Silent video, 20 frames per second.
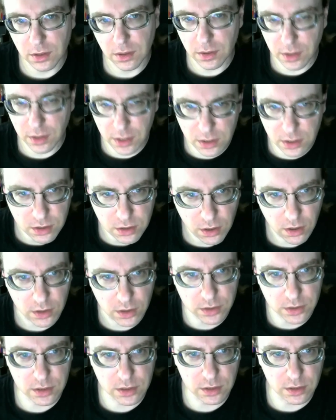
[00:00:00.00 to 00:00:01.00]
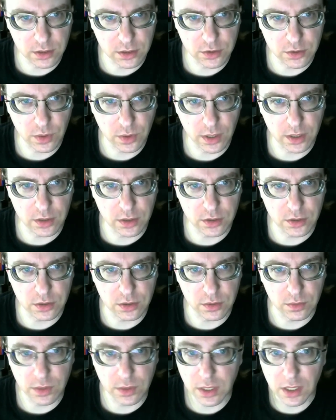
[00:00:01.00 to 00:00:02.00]
Like he's constantly trying
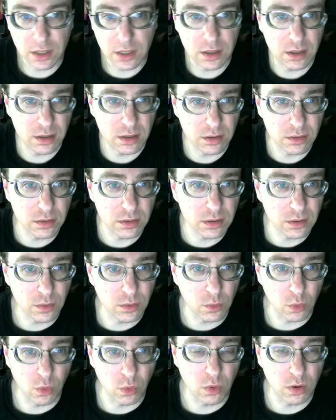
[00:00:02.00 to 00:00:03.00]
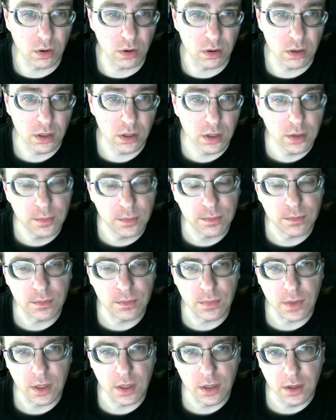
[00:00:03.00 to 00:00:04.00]
to get killed in a war,
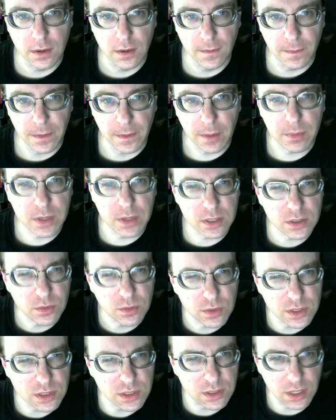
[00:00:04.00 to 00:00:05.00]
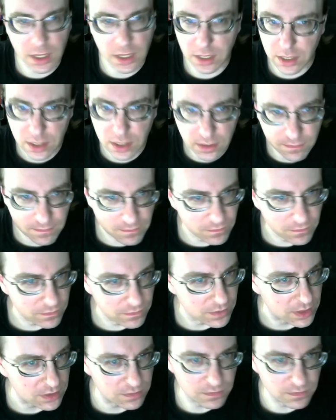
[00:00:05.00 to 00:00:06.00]
not because he wants, and he
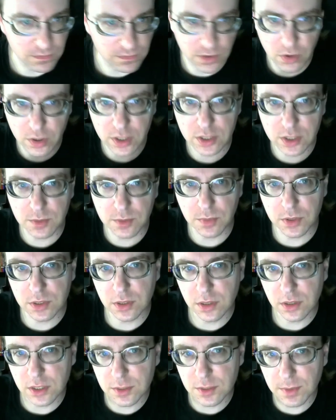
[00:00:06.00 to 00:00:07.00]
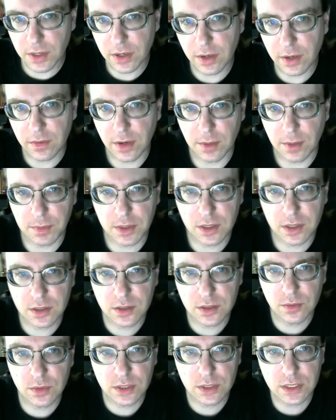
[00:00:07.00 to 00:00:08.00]
that's very explicitly spelled out, not because
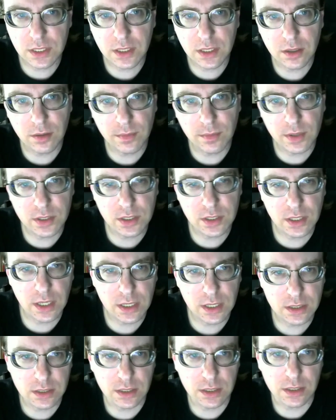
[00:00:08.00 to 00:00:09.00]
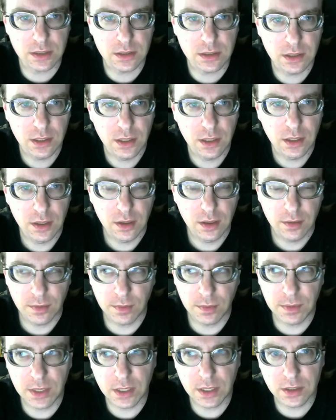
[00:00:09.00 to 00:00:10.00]
he wants to kill a bunch of Nazis,
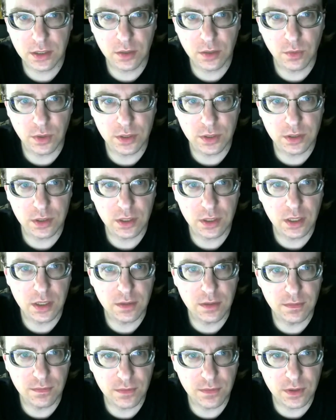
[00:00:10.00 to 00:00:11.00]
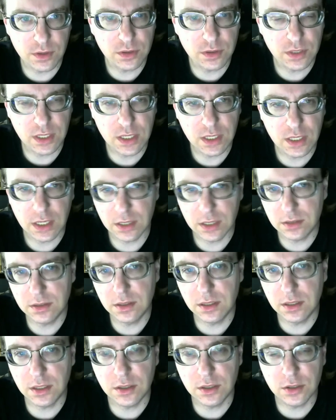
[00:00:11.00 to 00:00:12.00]
but because he wants he feels he has the
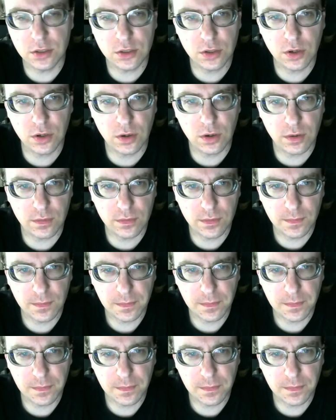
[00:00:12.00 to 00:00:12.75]
need to serve.